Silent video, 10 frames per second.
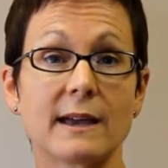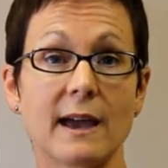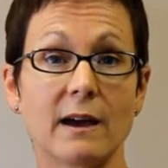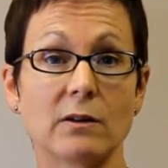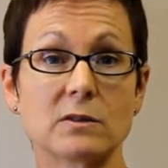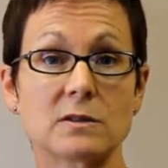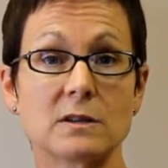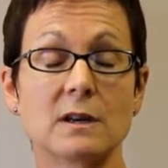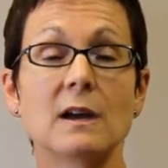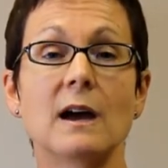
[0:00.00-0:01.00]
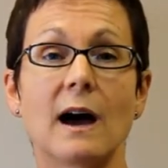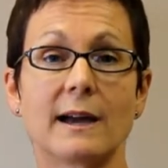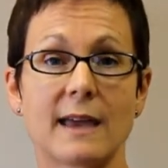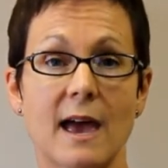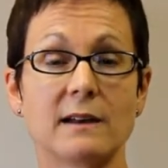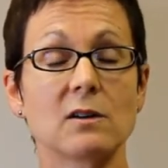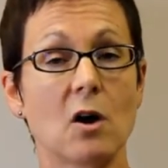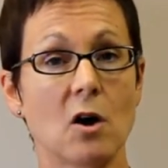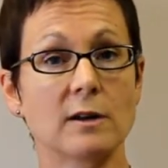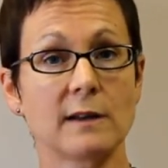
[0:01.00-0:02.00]
accounts, again,
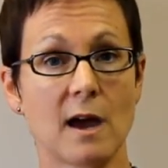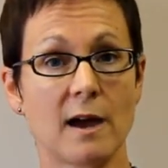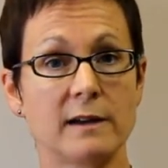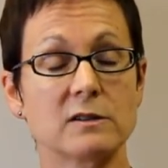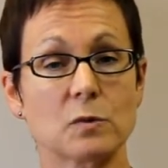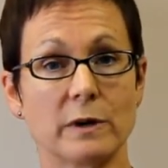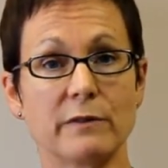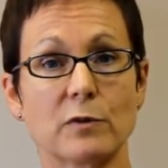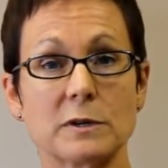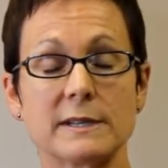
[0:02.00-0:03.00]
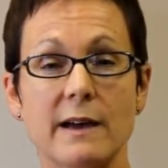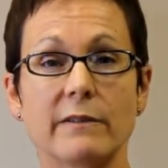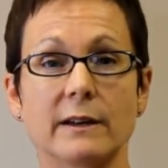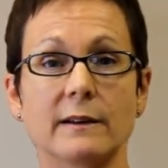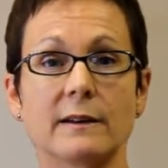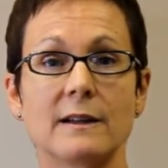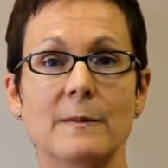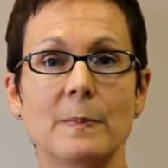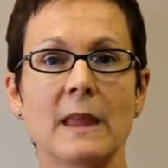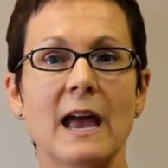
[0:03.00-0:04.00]
online 24/7.
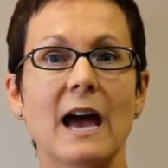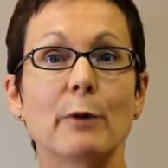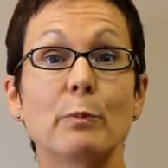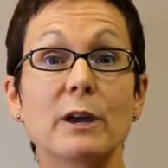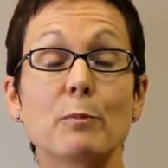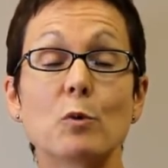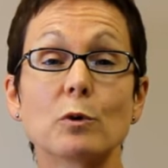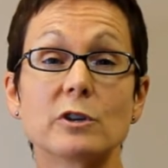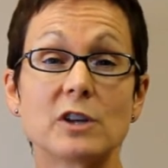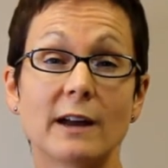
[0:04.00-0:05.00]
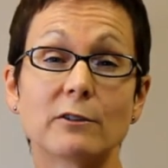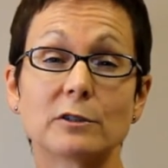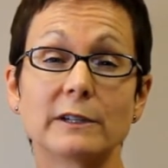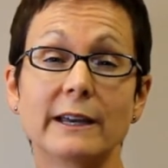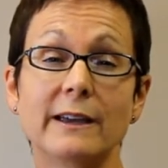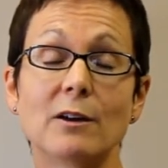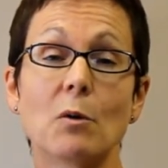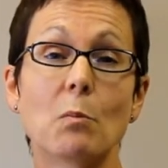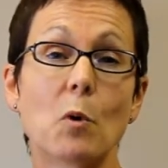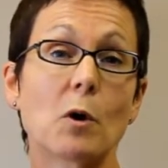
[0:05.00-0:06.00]
And people were generally
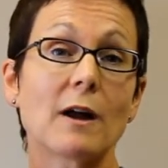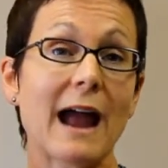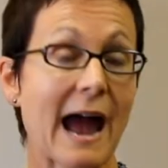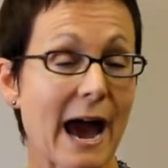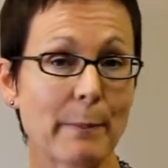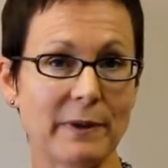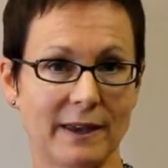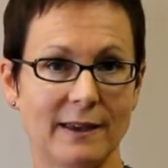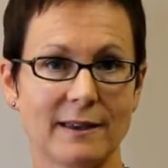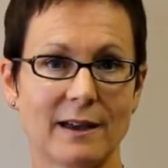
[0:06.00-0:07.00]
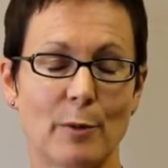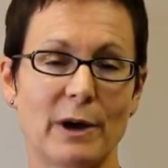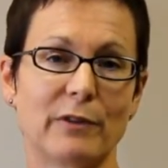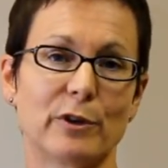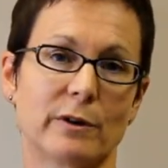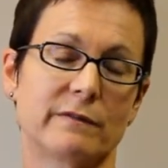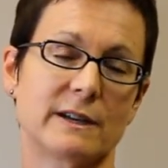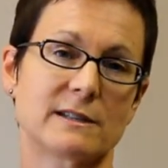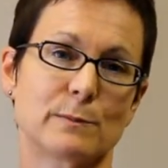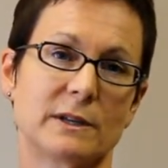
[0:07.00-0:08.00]
more happy about their
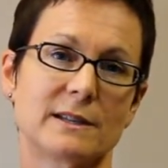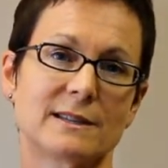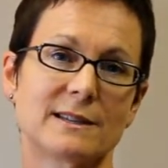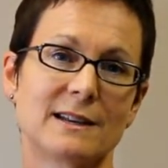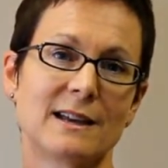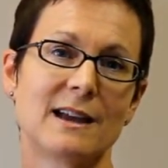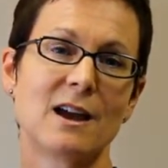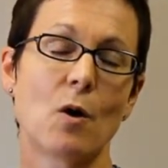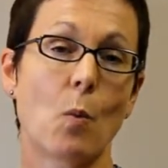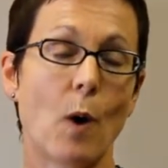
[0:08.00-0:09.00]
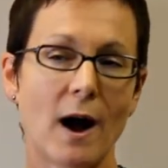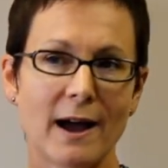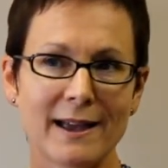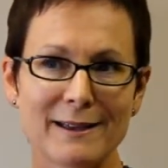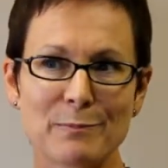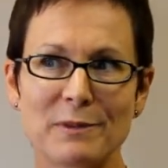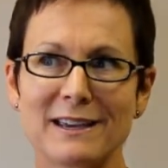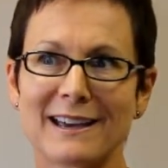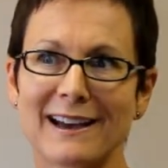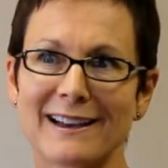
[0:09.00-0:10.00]
investments. Why?
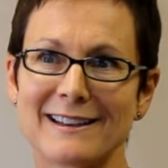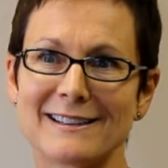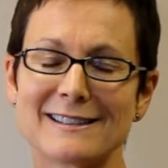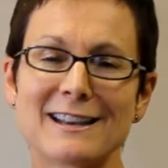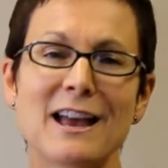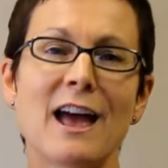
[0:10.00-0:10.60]
Because